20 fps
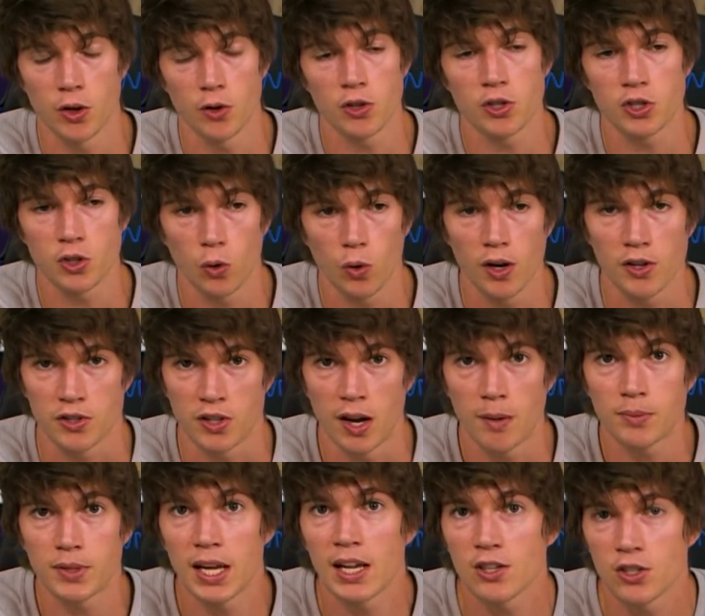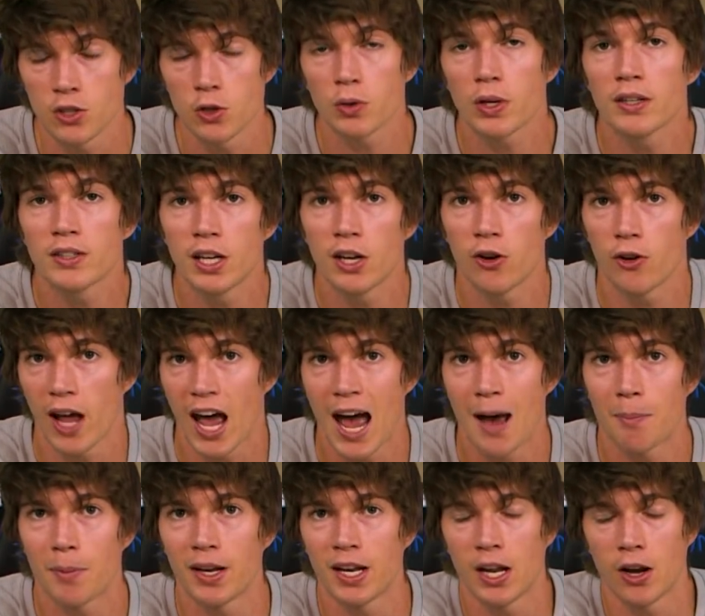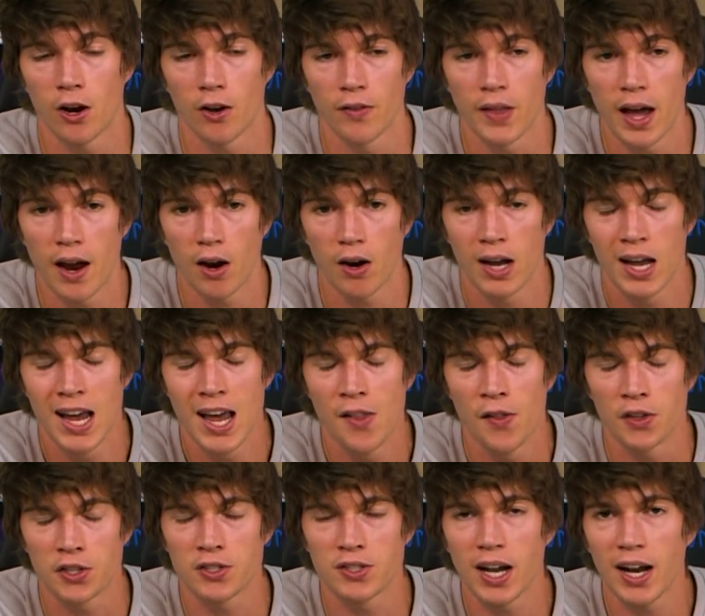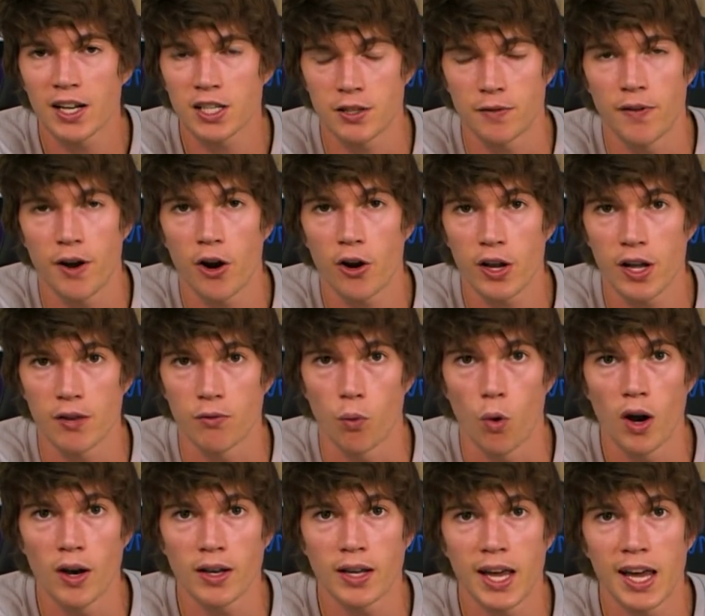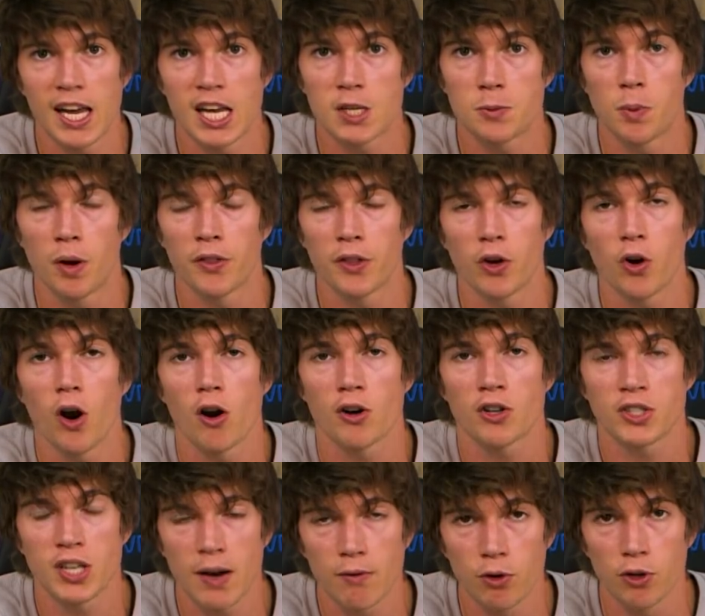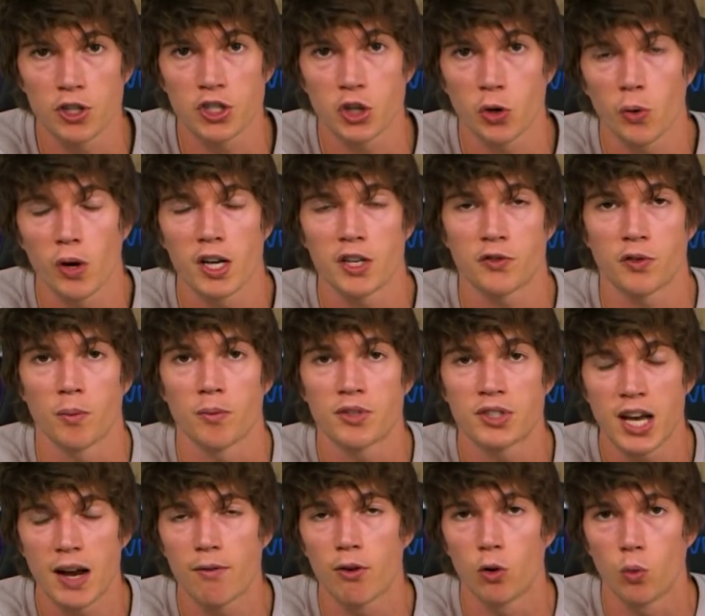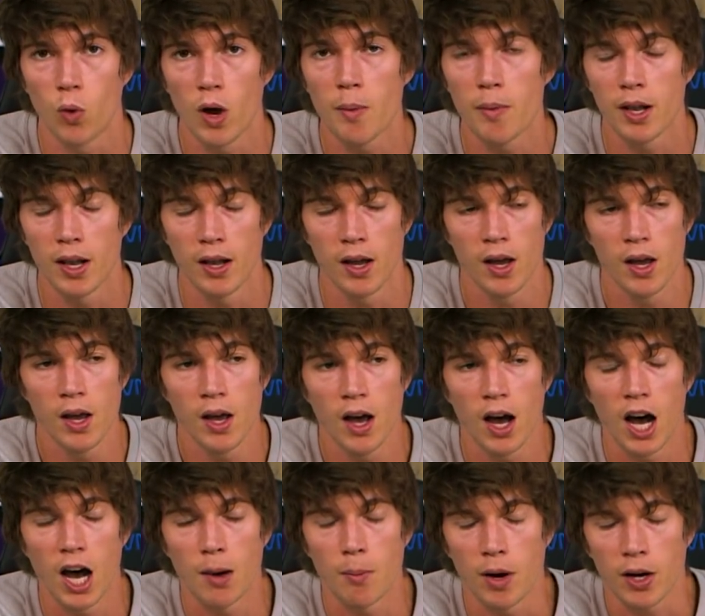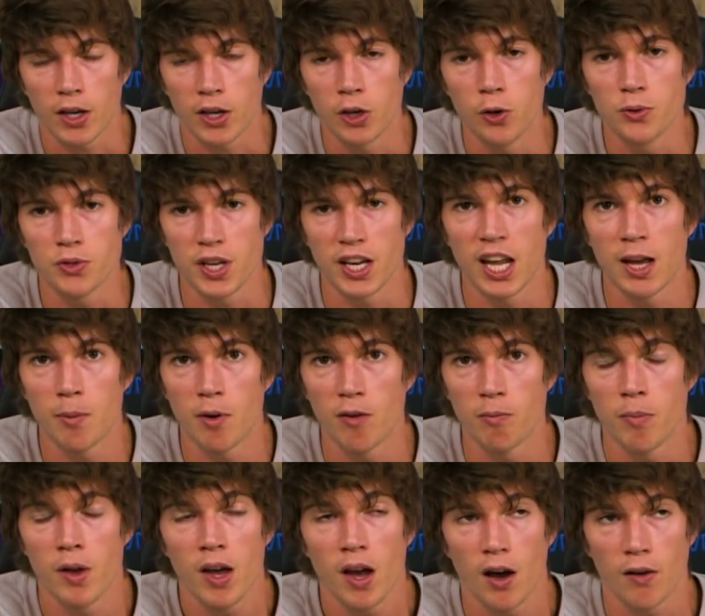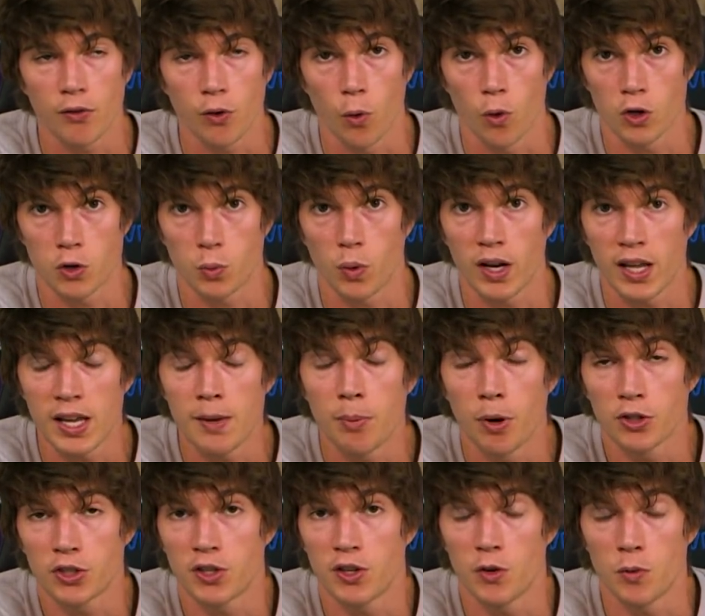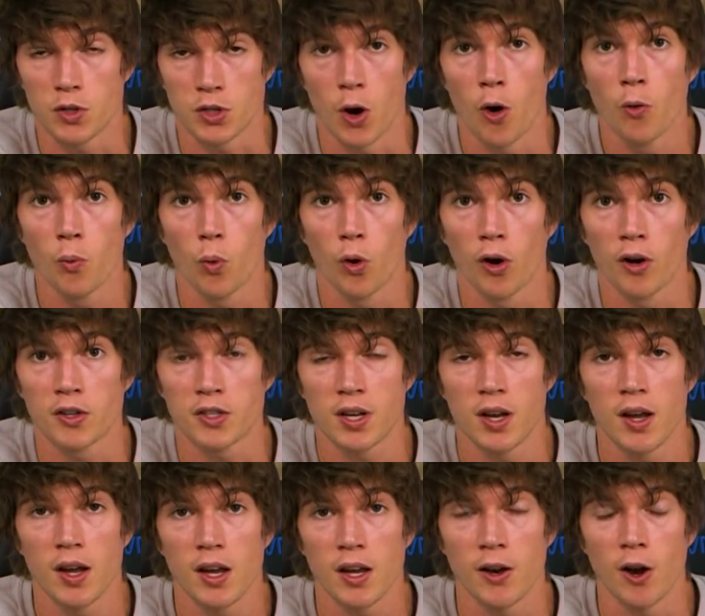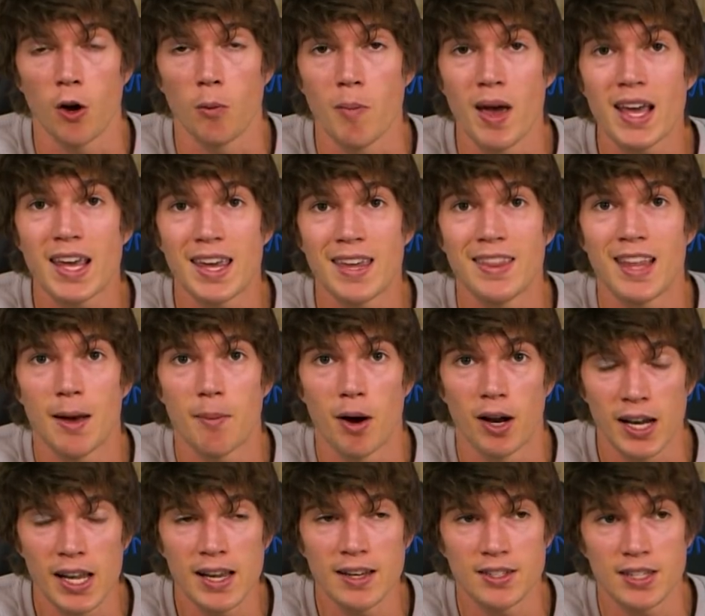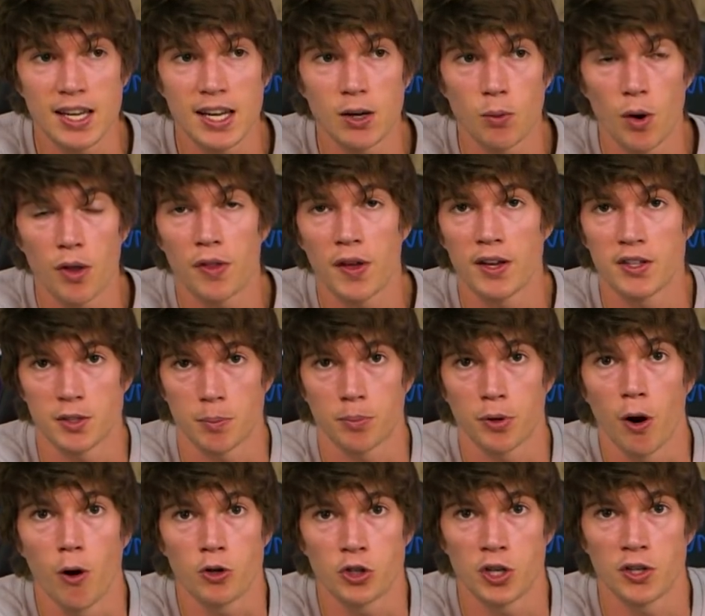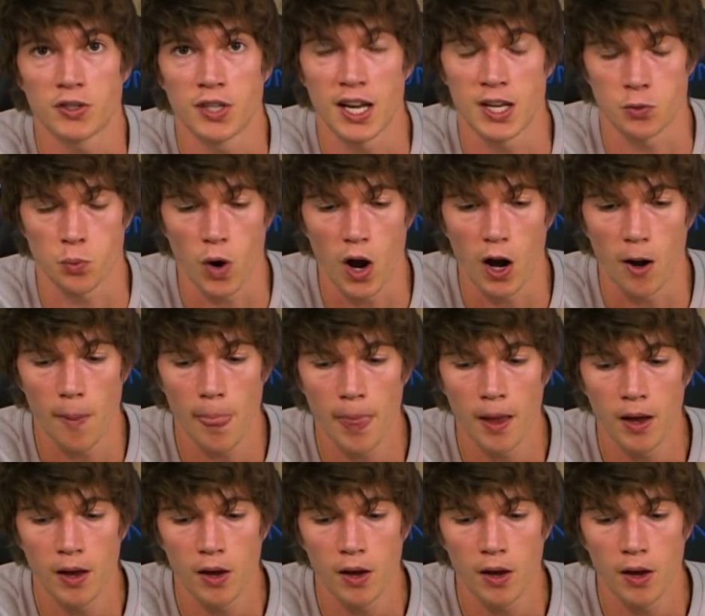Those stories and updates do continue to happen here and there. This is not a severity of one case, but there are several stories from several women accusing him of course, what he puts into his own words, you know, making them uneasy with his approaches as well.